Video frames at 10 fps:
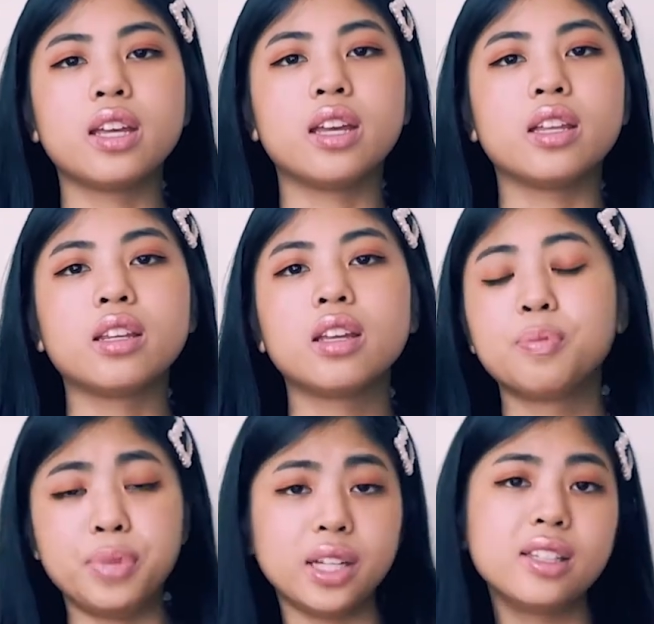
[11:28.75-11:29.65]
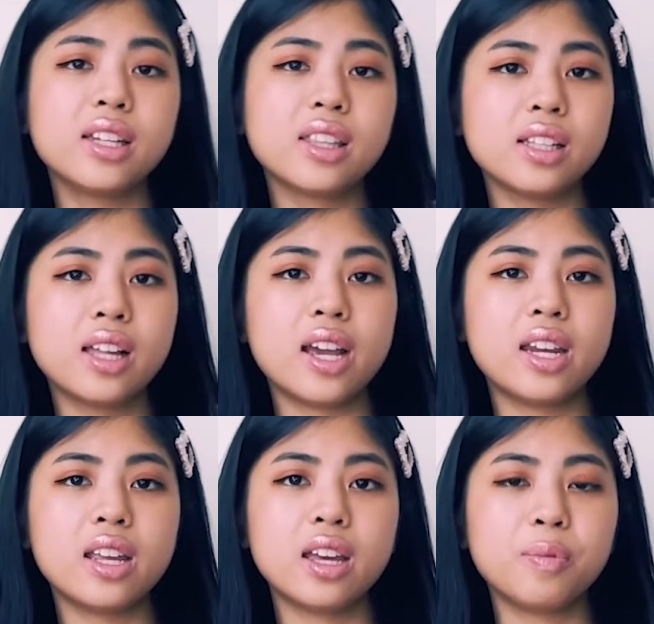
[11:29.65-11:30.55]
in building the lining,